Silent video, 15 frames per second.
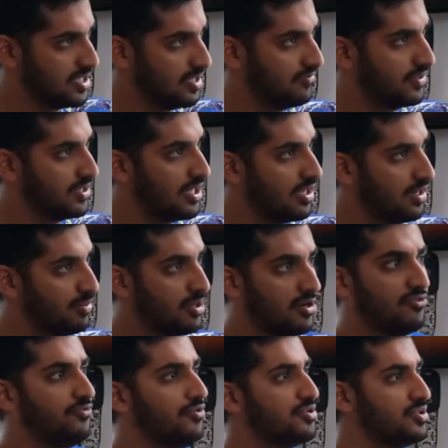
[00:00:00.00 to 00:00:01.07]
myself in that.
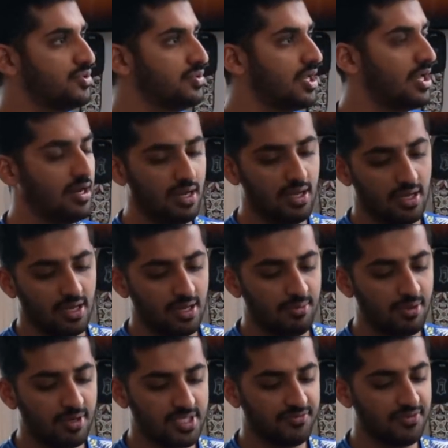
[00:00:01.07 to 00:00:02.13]
But mm-hmm. I refuse to do that.
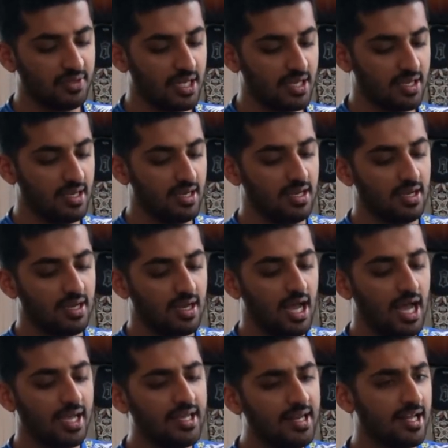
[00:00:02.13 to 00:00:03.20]
Yeah. Because I feel like
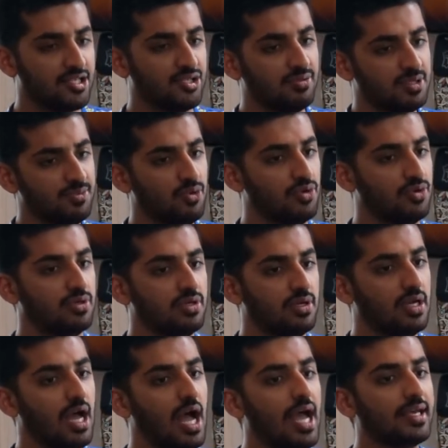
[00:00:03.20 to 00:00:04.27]
I can add so much more.
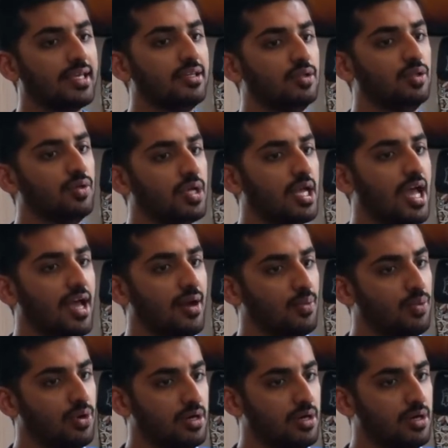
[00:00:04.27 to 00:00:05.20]
I can look at